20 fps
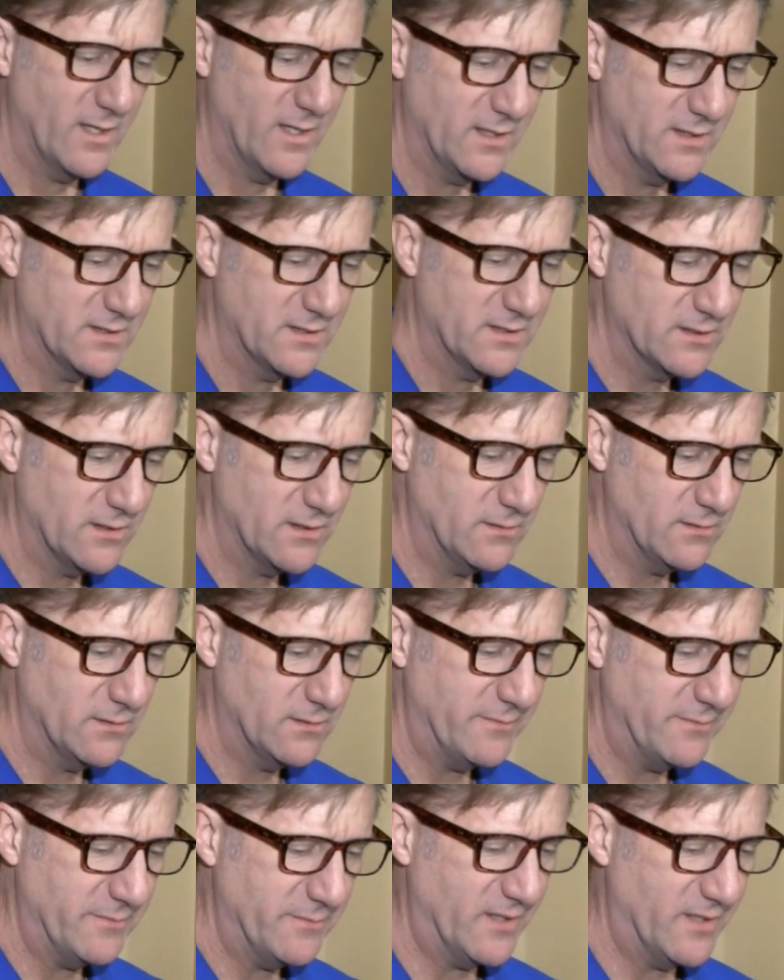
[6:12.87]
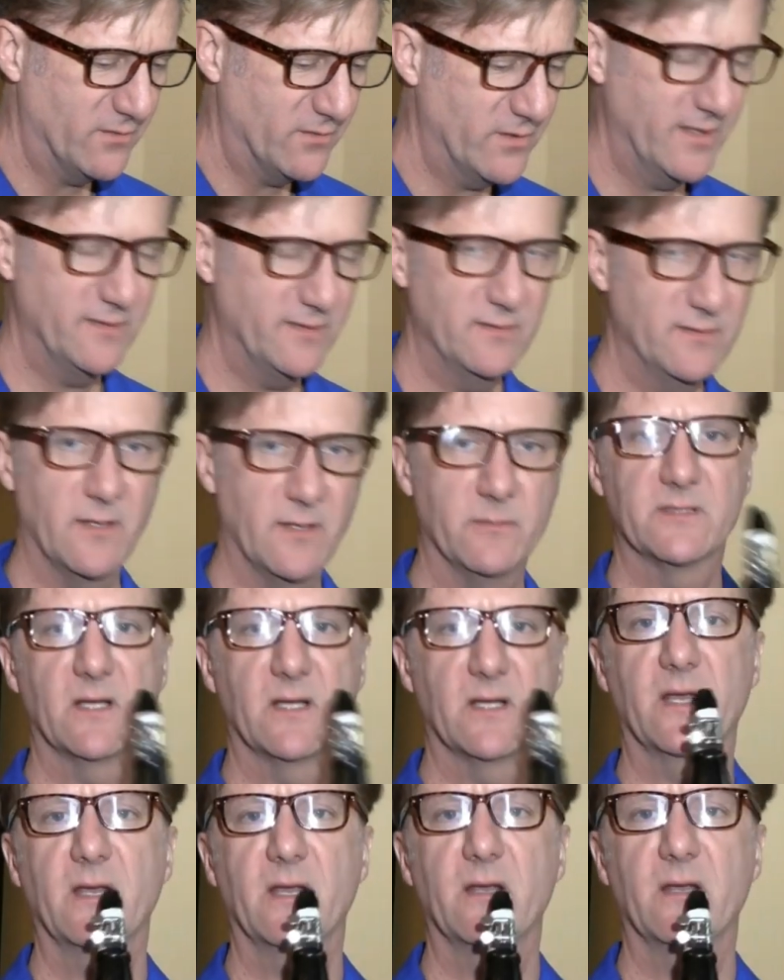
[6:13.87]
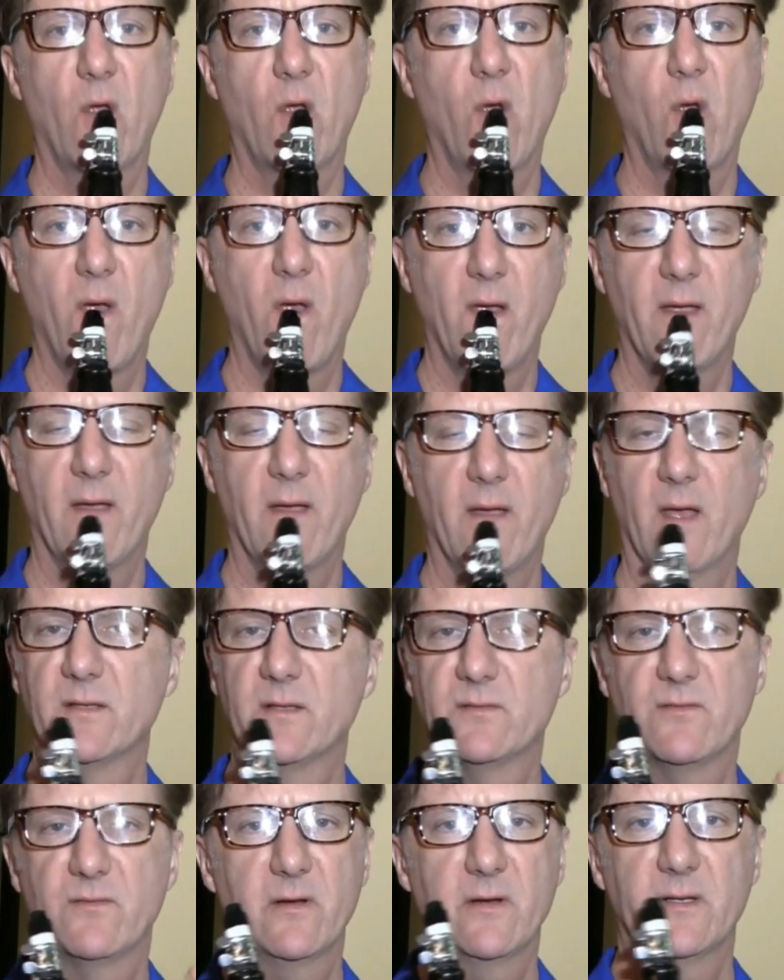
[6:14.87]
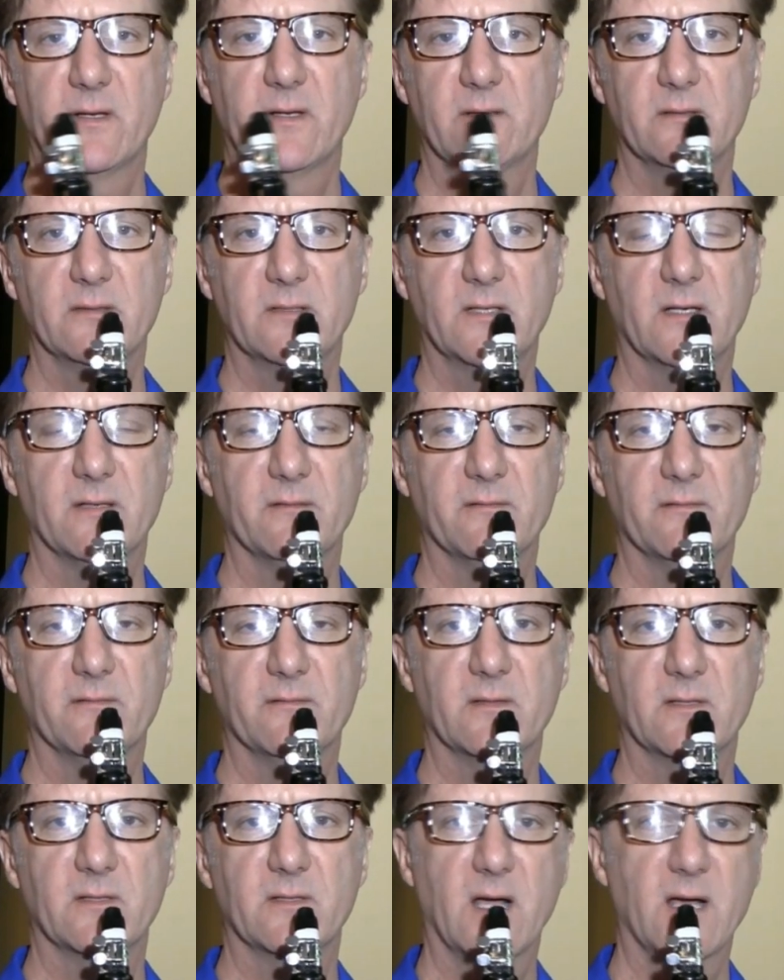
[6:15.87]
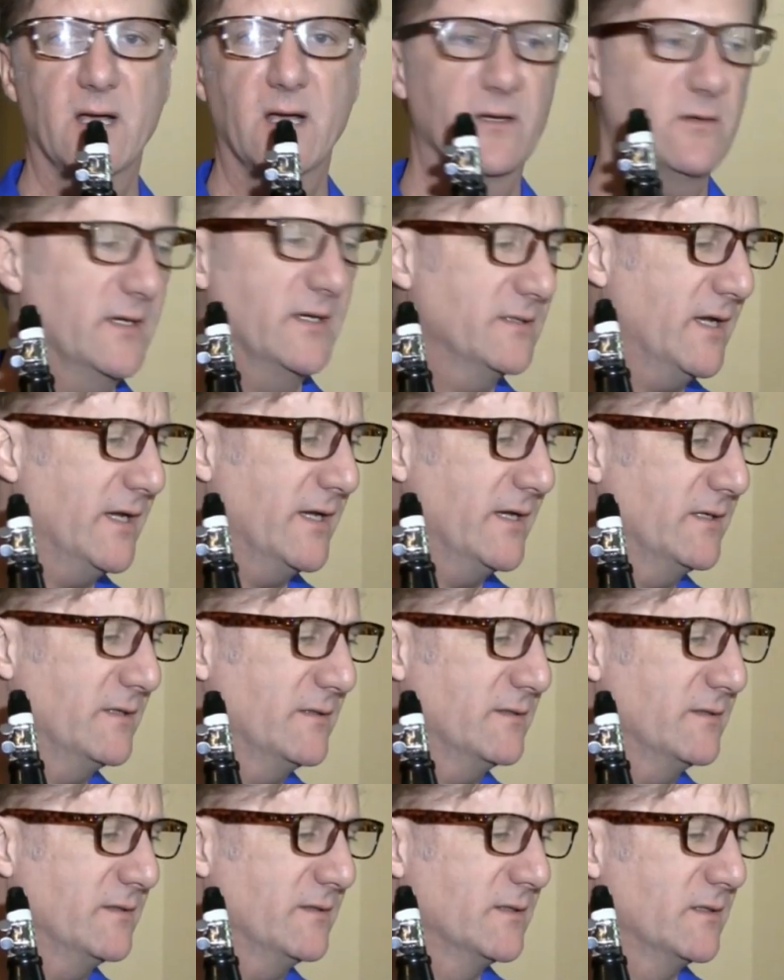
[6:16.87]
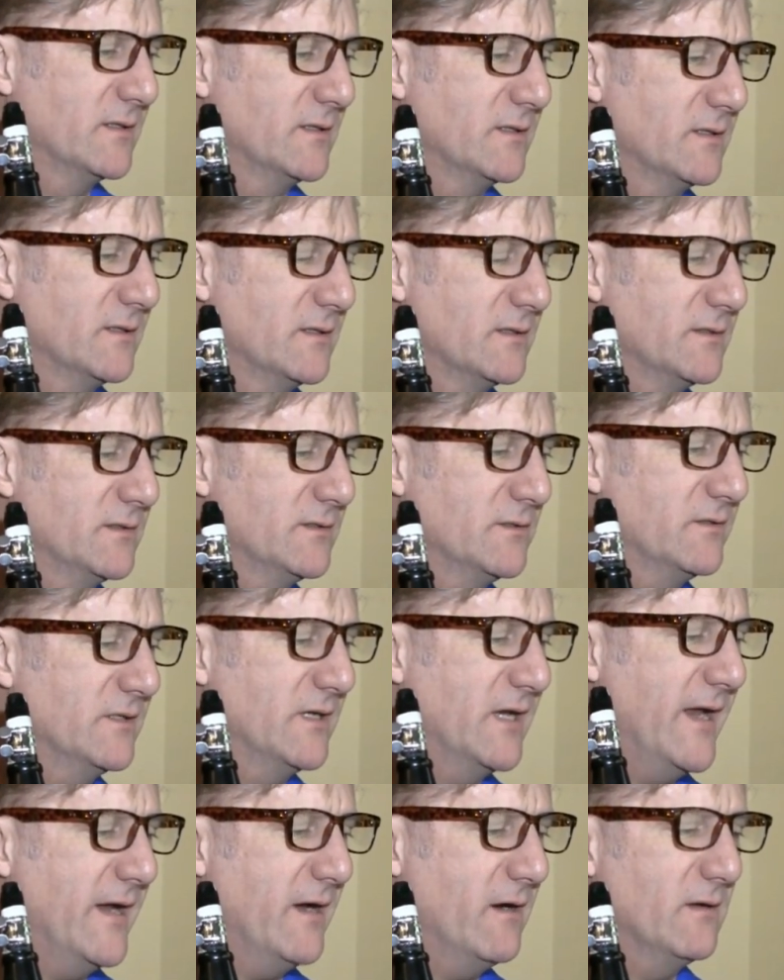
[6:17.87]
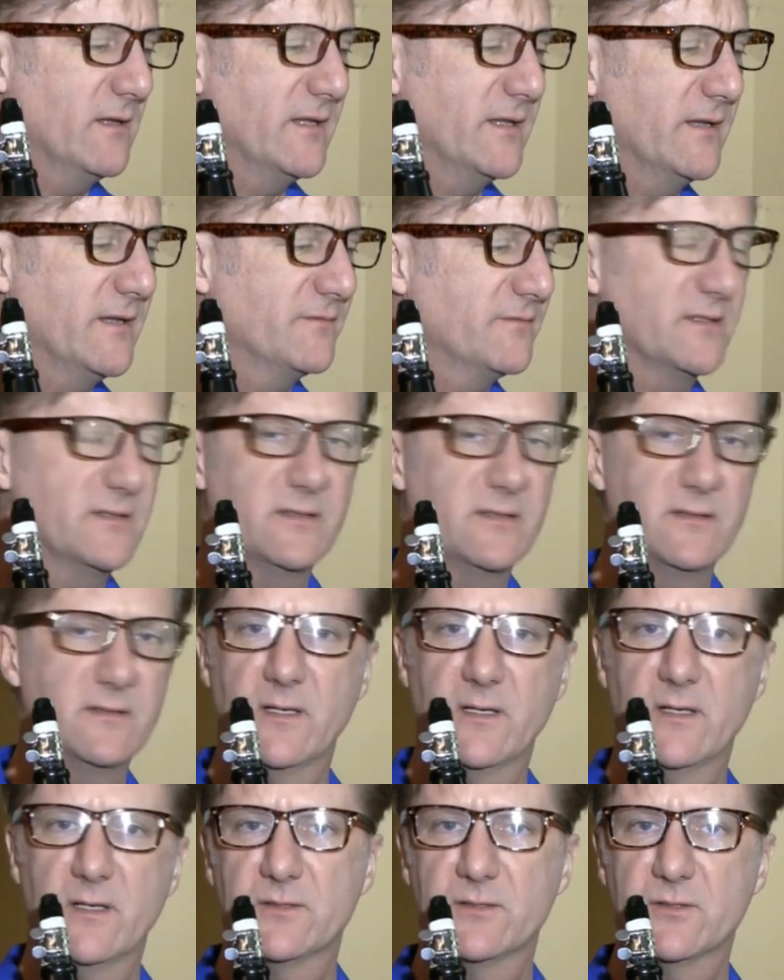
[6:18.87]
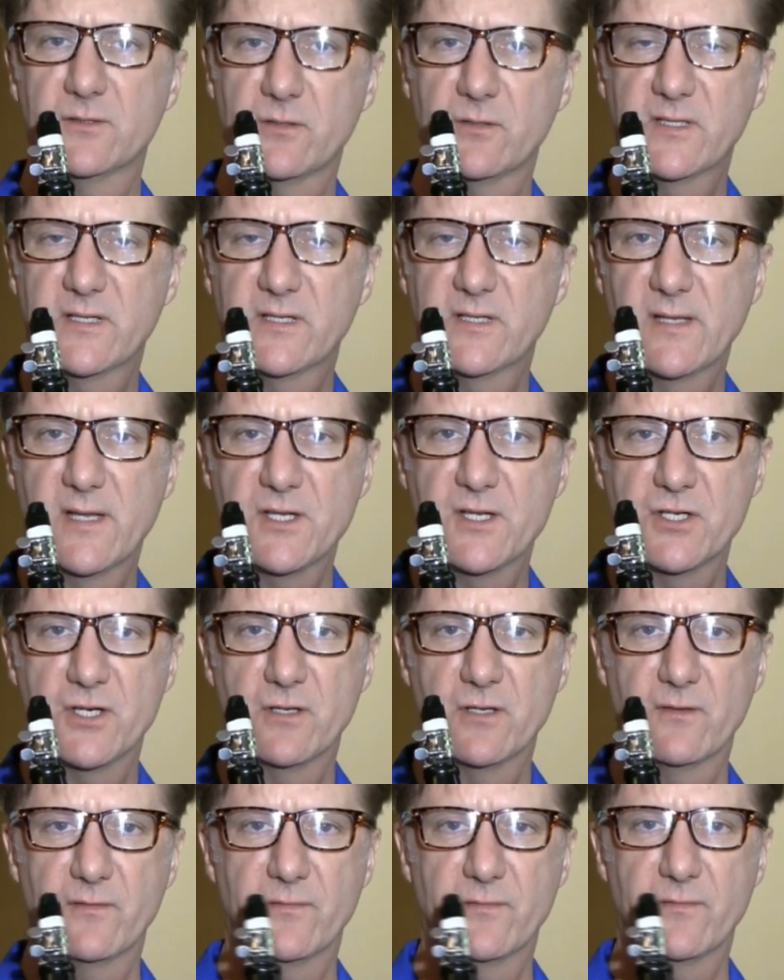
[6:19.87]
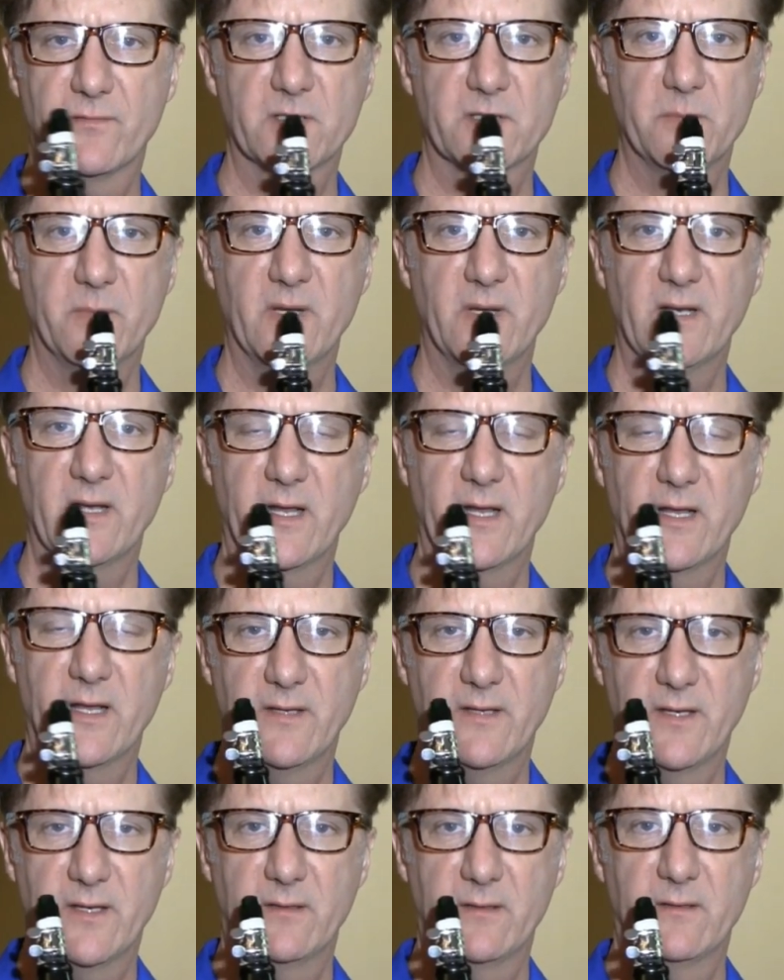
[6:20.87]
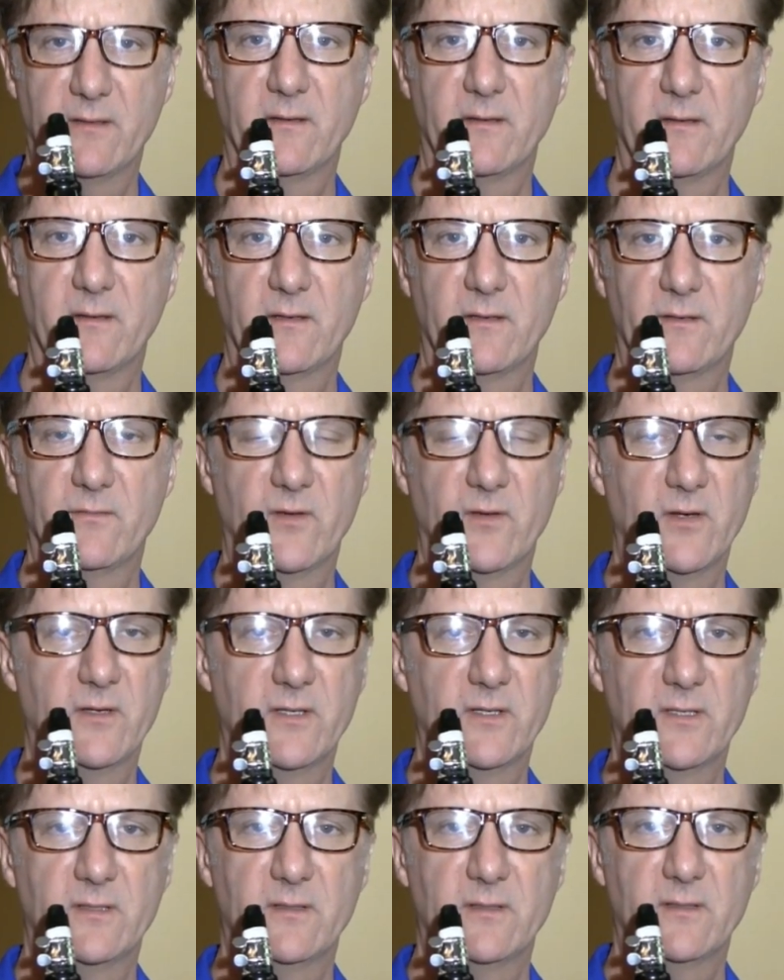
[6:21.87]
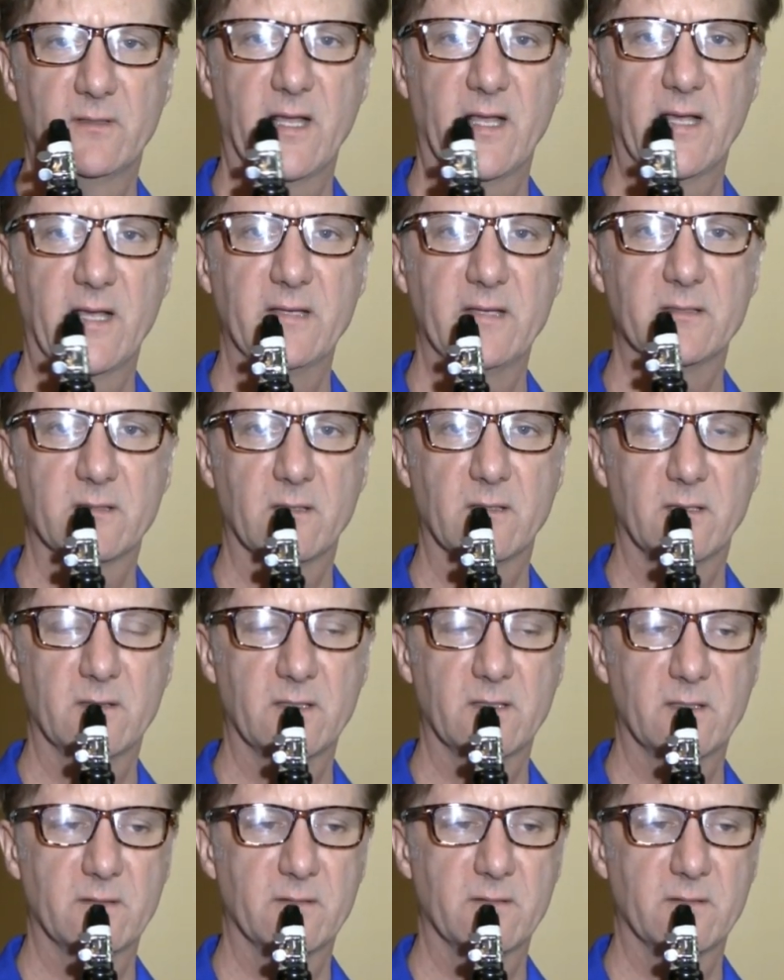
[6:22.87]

And slowly, by the way, double tonguing, it's very kind of legato. I do an air lift at, sort of articulation on the first beat and then very light on the